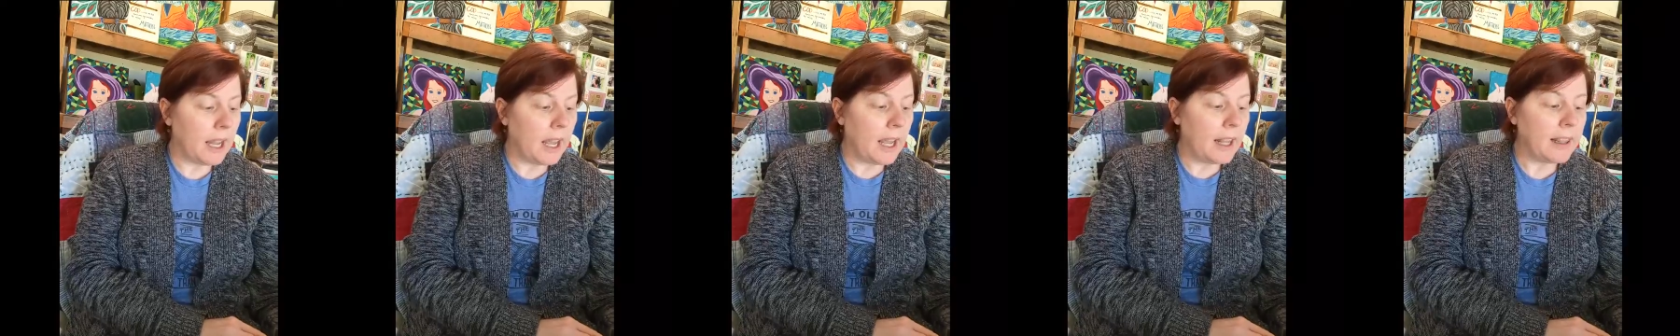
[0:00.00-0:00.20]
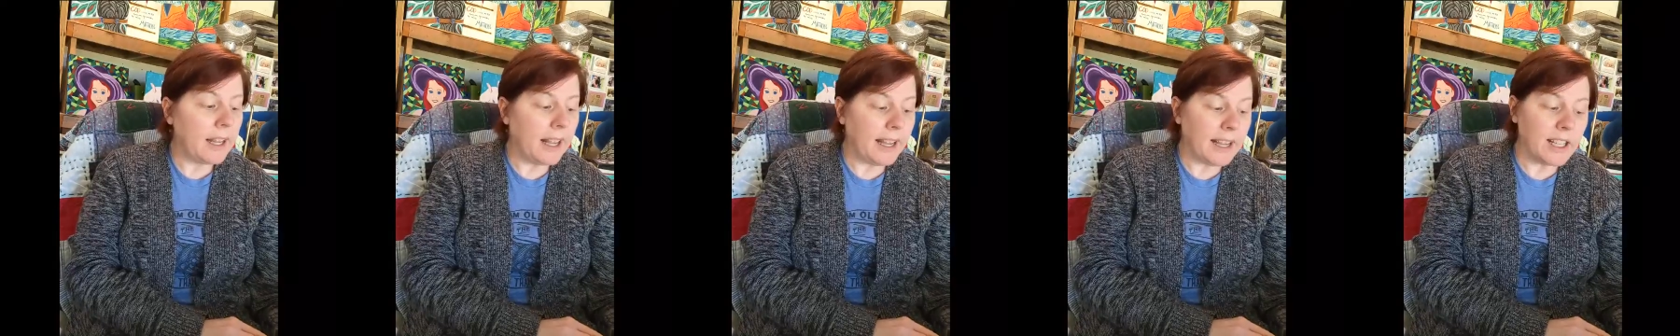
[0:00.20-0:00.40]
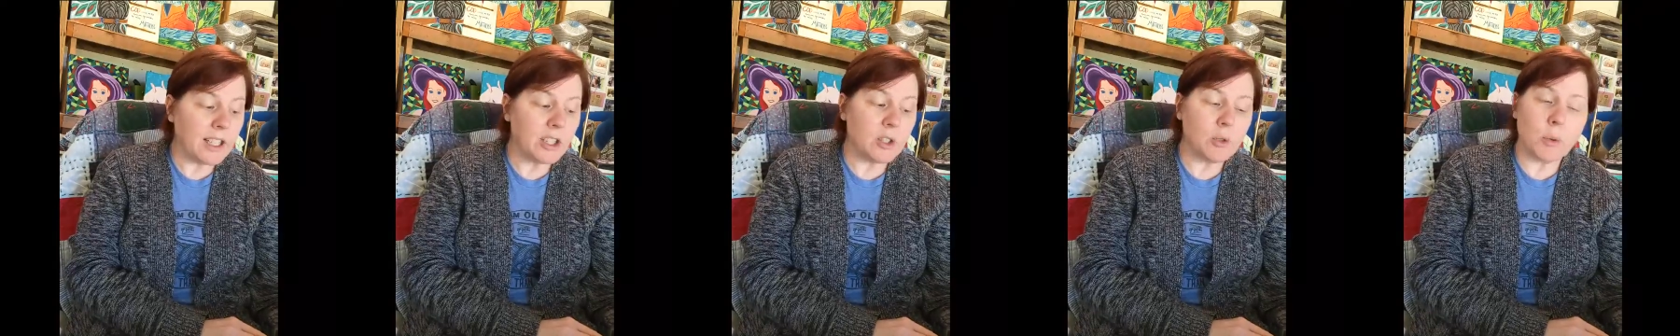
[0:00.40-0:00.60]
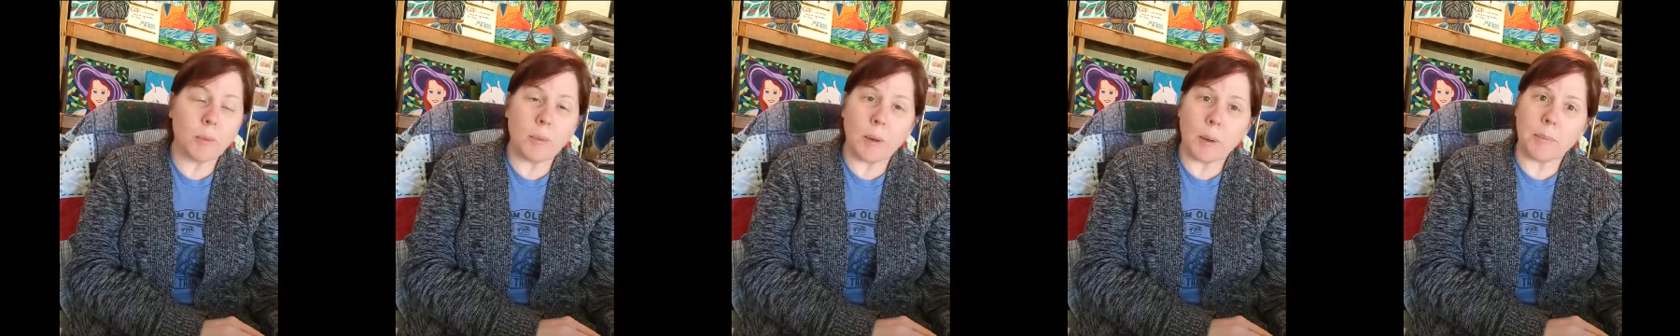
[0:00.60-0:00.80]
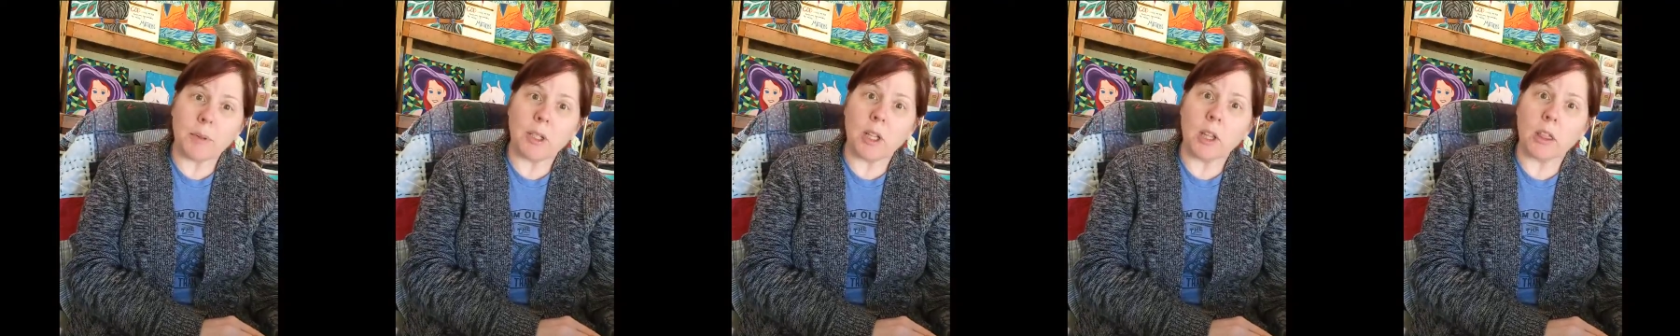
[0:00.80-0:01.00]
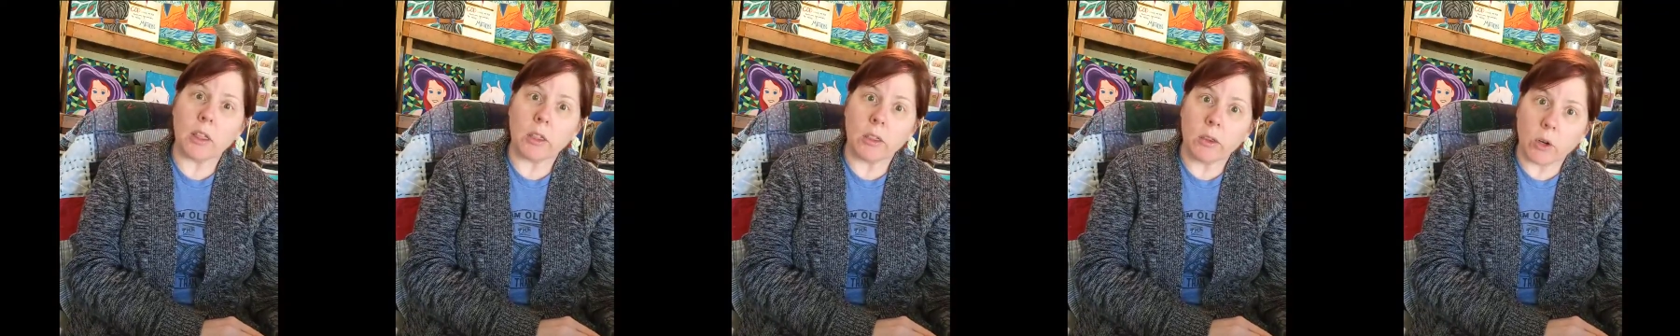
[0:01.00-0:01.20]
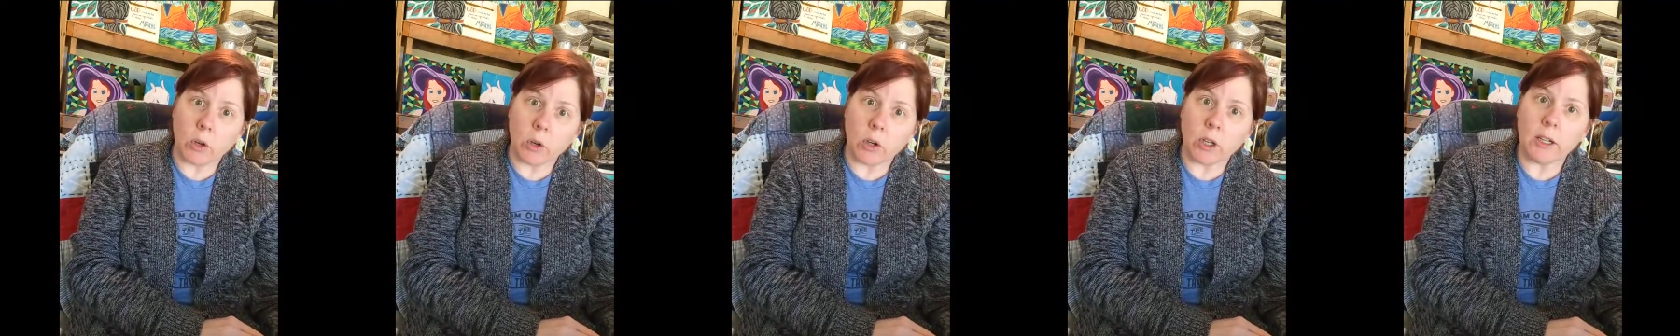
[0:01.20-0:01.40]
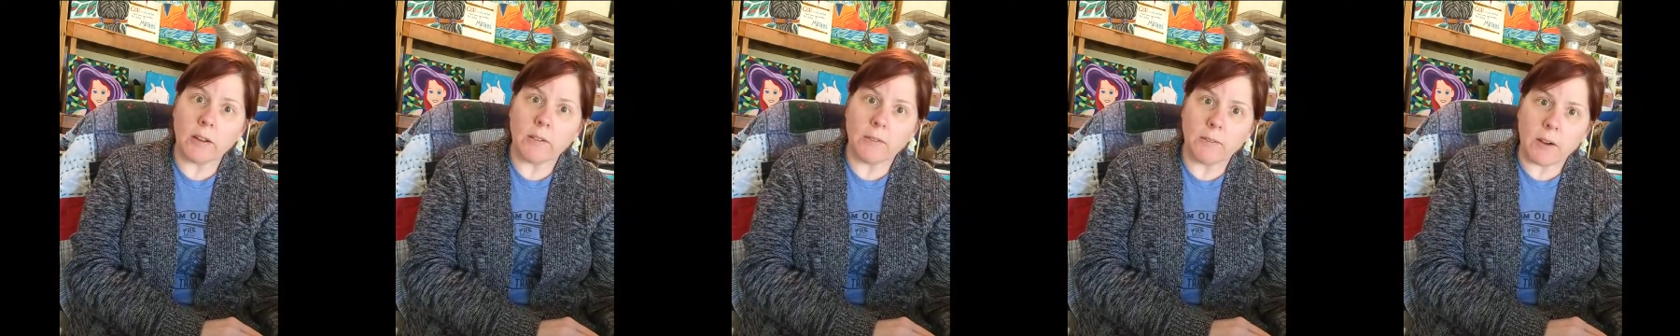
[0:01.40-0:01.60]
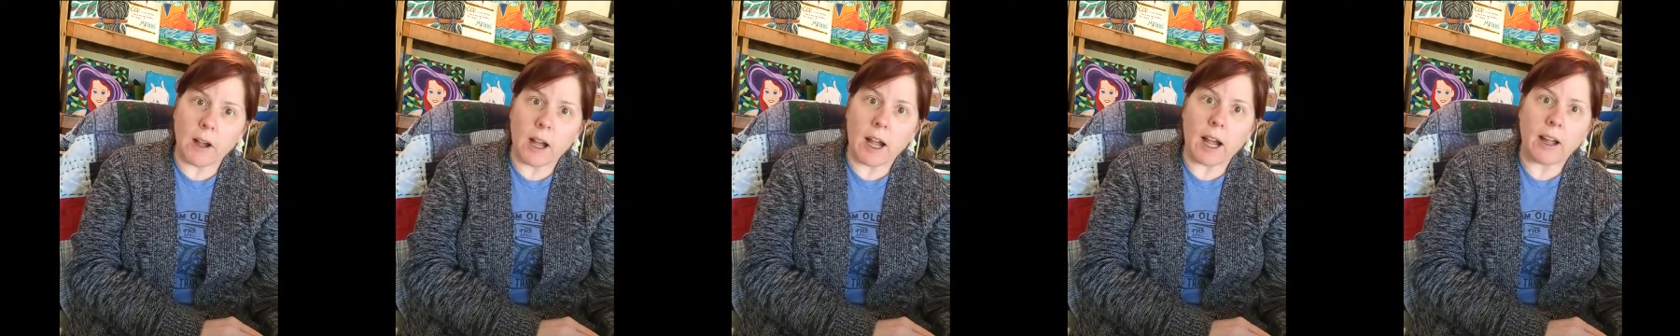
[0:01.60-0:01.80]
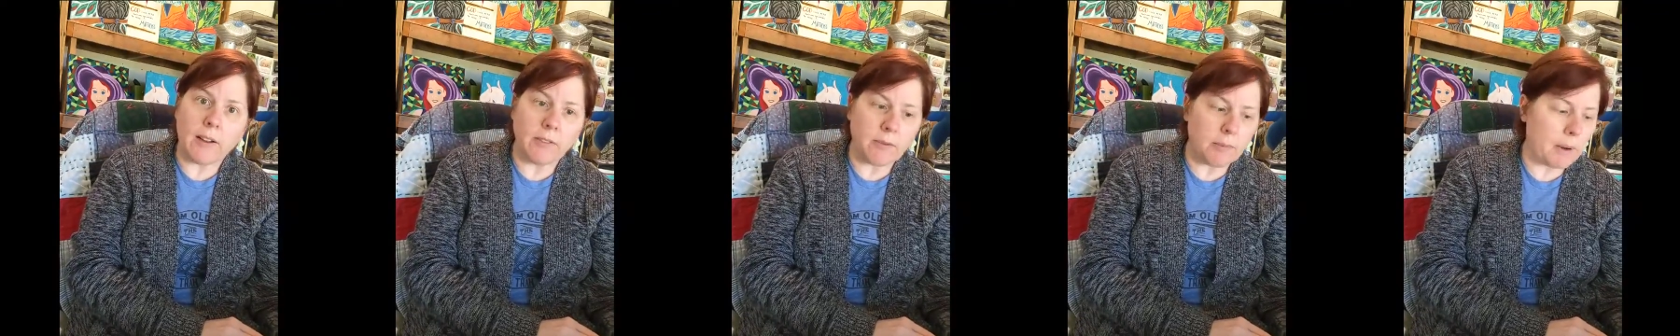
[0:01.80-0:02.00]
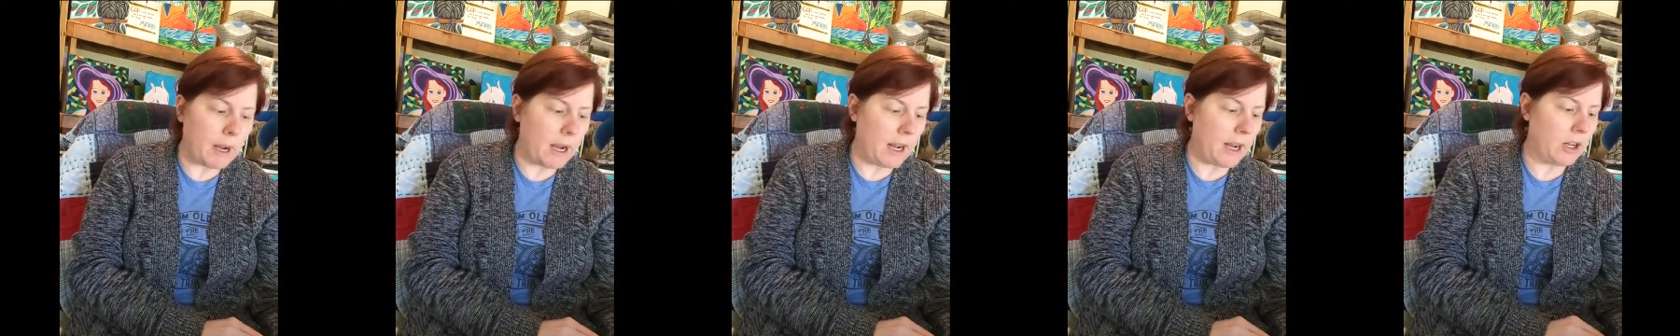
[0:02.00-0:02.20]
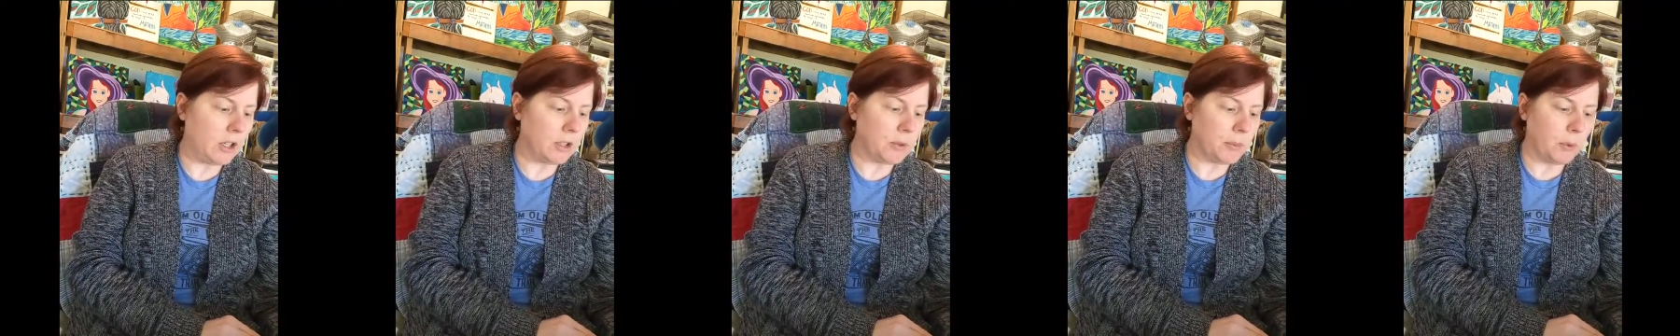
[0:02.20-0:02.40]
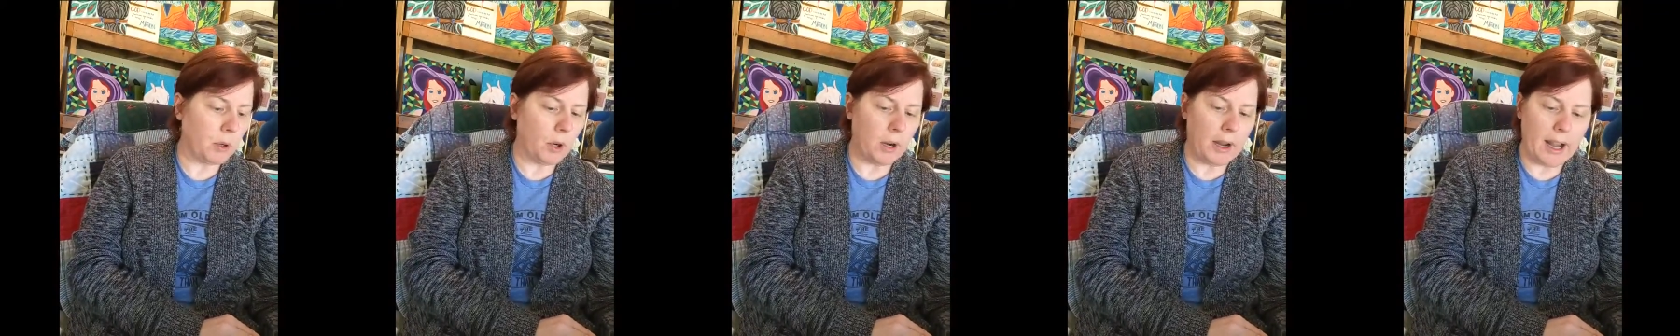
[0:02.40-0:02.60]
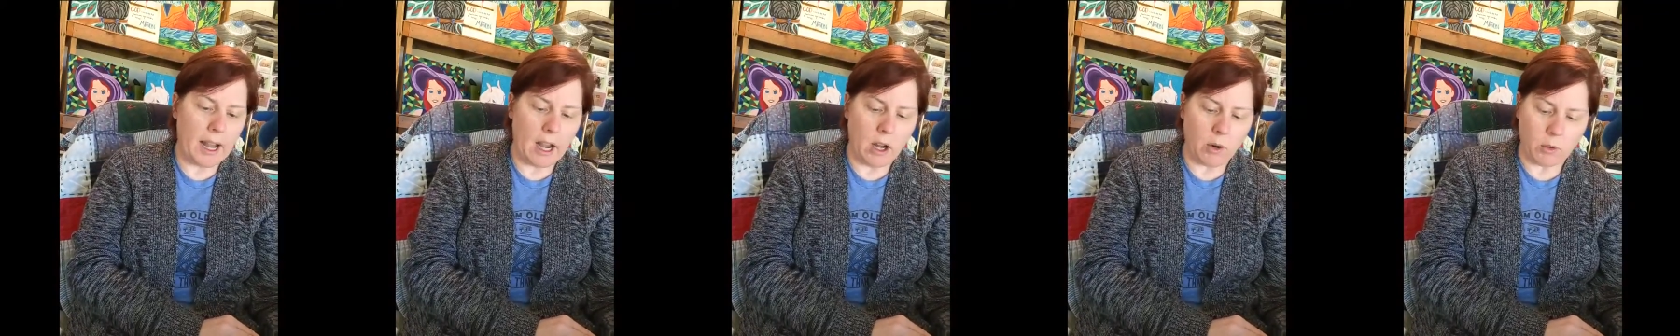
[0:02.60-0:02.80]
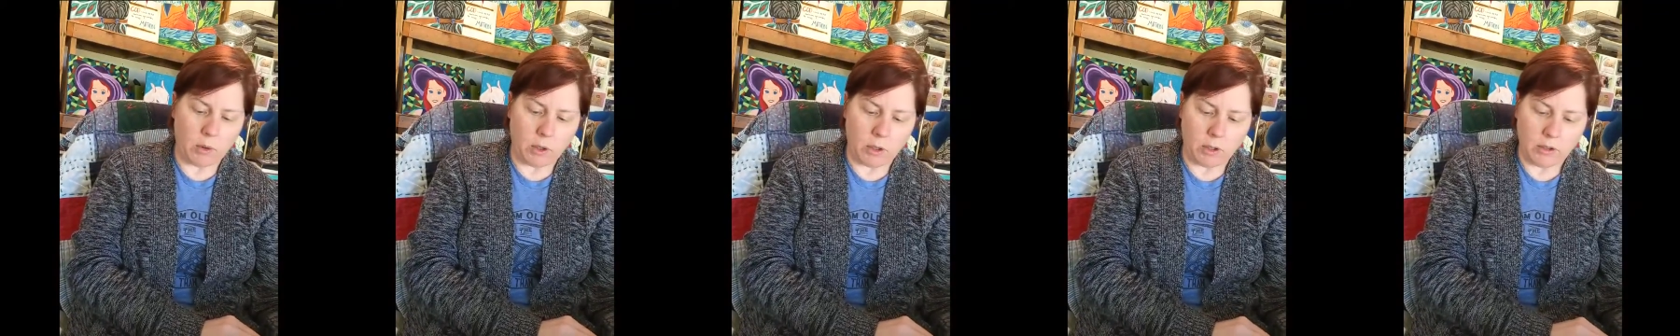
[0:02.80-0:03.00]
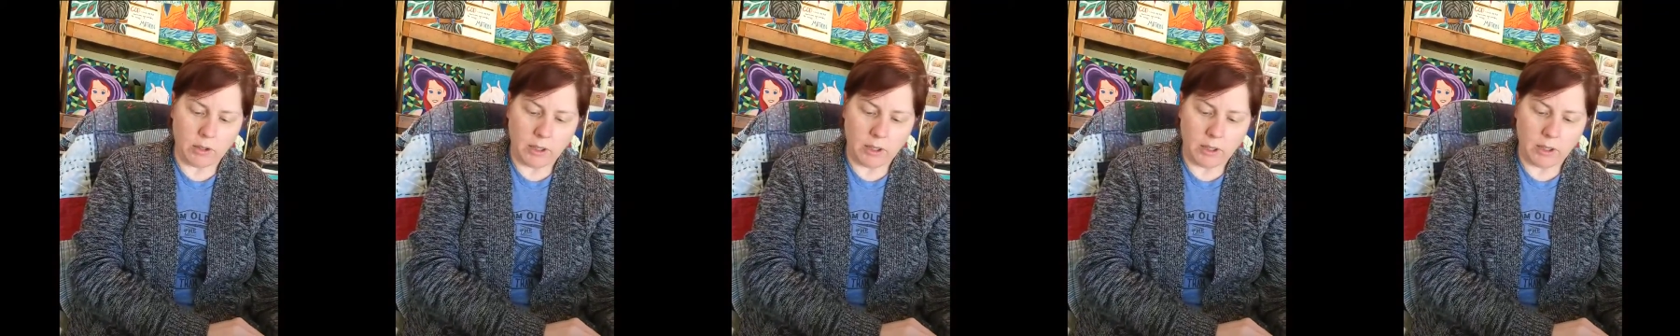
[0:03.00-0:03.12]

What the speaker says: they can swim up to 35 miles per hour.